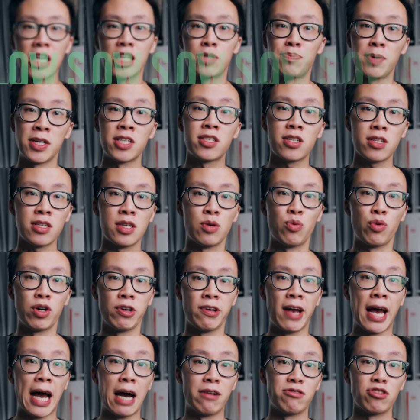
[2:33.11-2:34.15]
is basically where
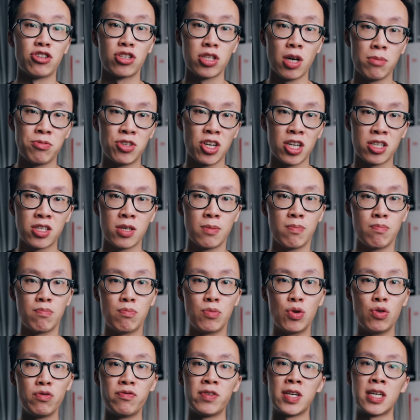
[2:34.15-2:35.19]
you have your subject
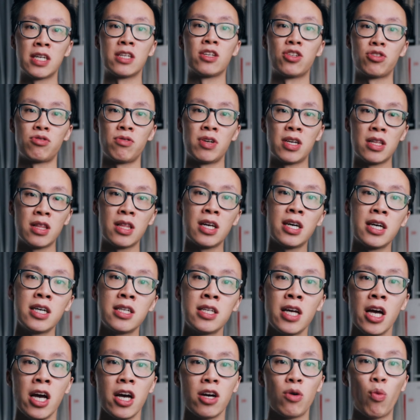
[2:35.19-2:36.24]
moving in a straight
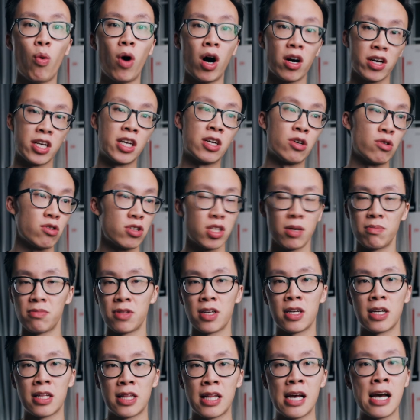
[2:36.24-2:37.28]
line, walking or
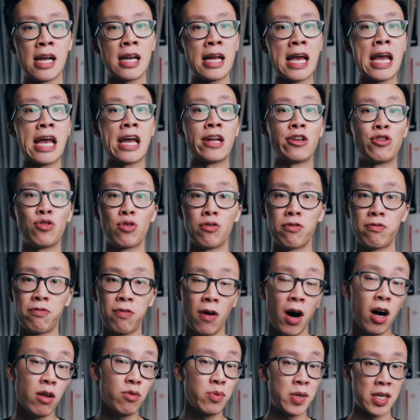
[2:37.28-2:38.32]
something like that, and you're
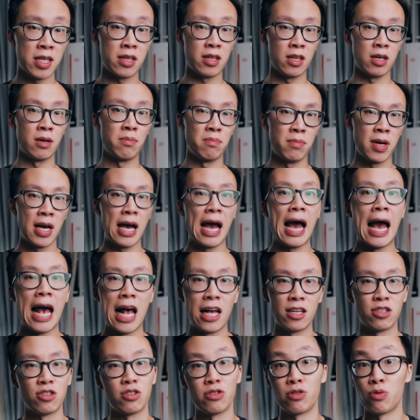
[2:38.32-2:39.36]
following them
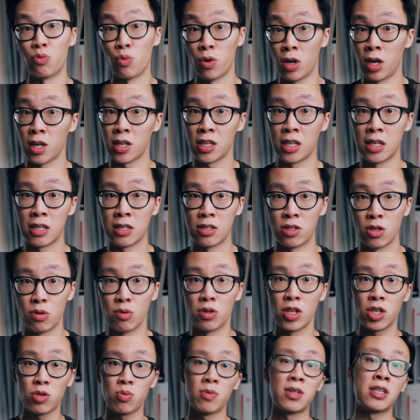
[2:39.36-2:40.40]
as they're walking. So
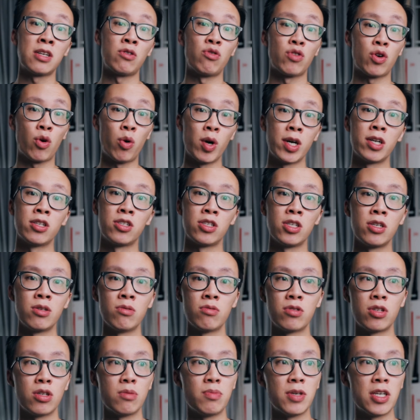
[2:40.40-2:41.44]
this one requires
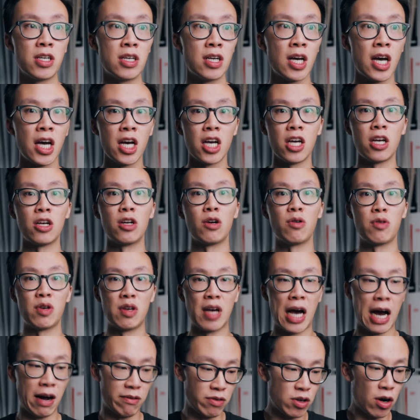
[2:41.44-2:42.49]
you to be, you know, you
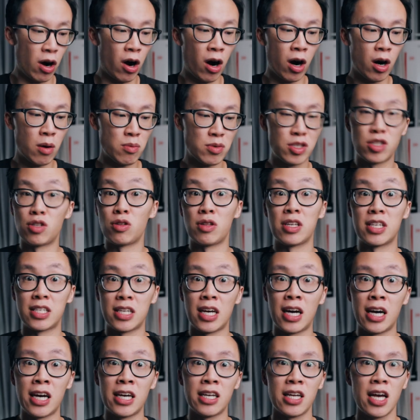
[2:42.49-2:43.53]
have the arms to the
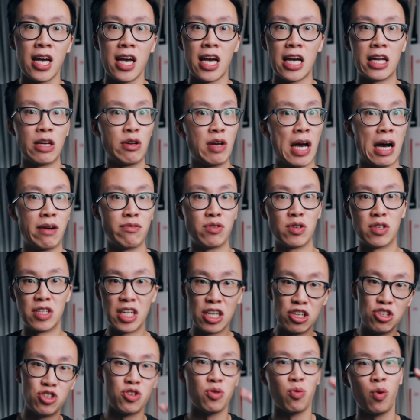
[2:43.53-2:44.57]
side and you have your
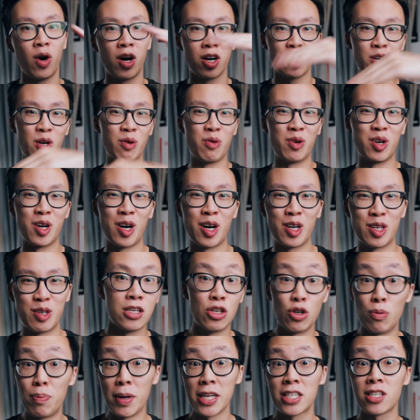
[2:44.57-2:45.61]
ninja walk going on.
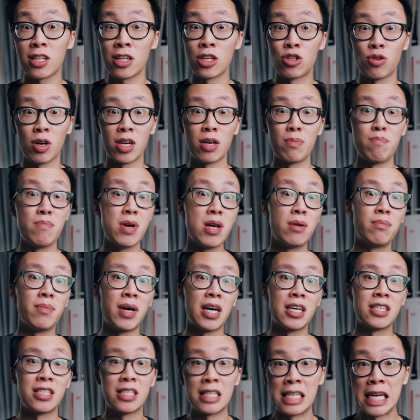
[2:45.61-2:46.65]
You're basically trying to
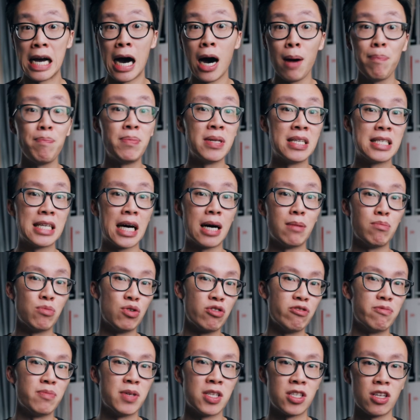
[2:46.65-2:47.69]
minimize the up and down
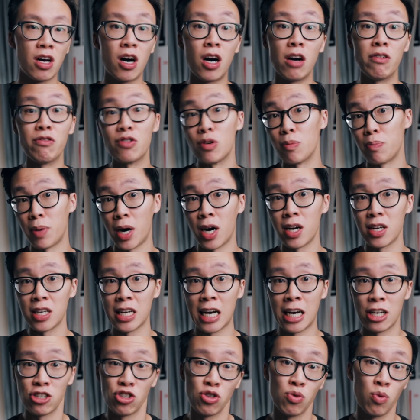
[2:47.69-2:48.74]
movements of your body
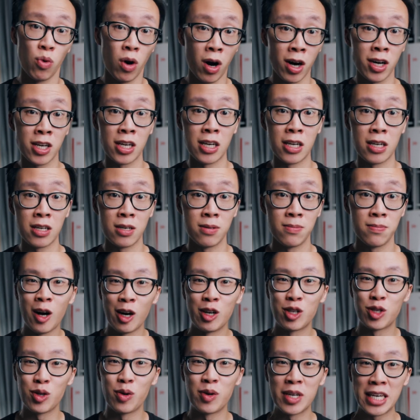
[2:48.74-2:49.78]
as you're walking. All
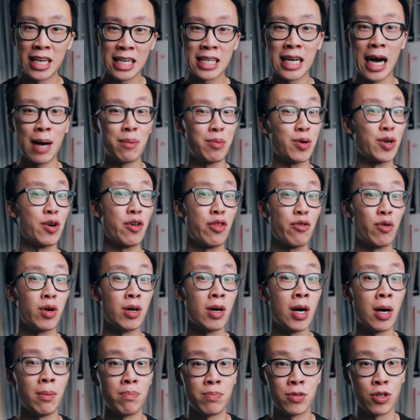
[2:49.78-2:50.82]
right, so again, I'm gonna throw
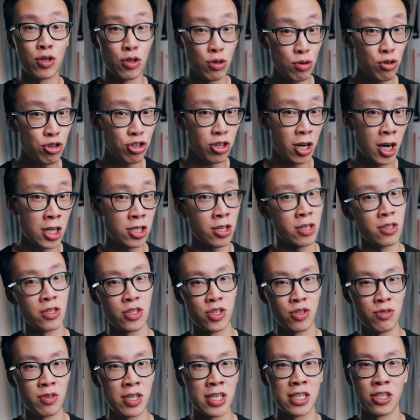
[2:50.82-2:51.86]
up two shots on the
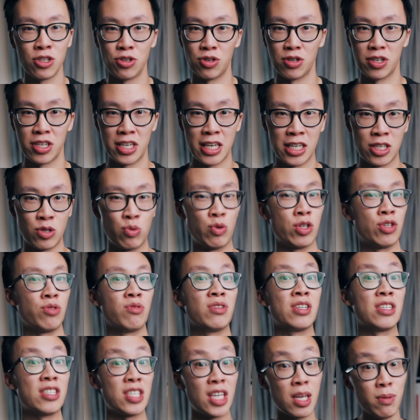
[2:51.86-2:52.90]
screen. You're gonna guess which
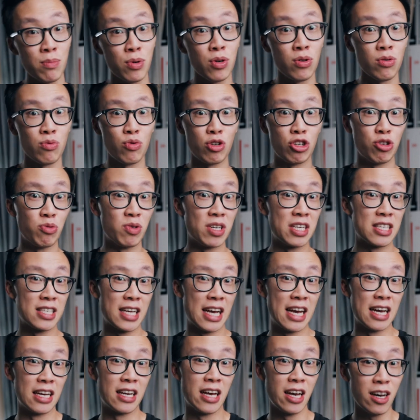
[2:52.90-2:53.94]
one is gimbal, which one is
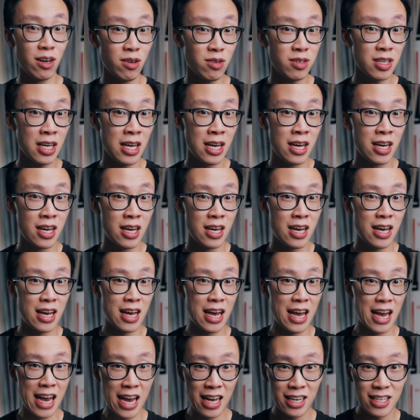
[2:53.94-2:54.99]
handheld.
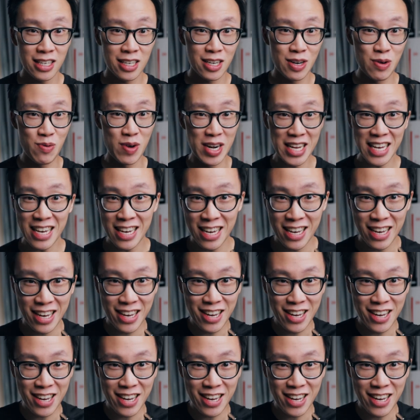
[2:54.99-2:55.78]
And ready,